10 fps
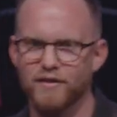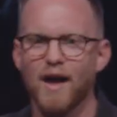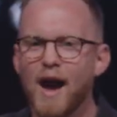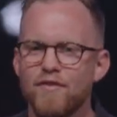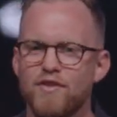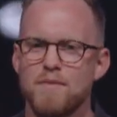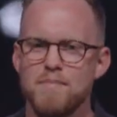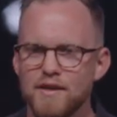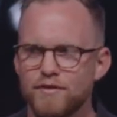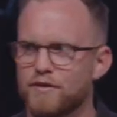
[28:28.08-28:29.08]
life in the
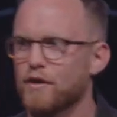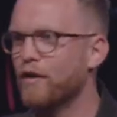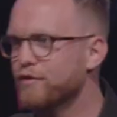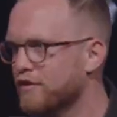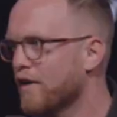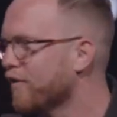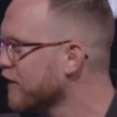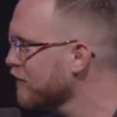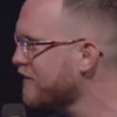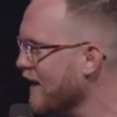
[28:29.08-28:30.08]
midst of
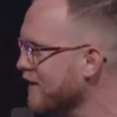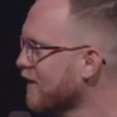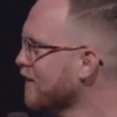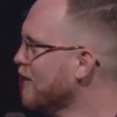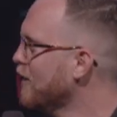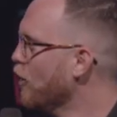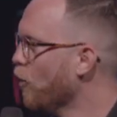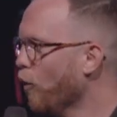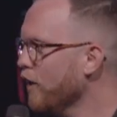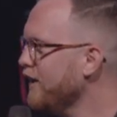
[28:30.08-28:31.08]
suffering. So Tanya, what a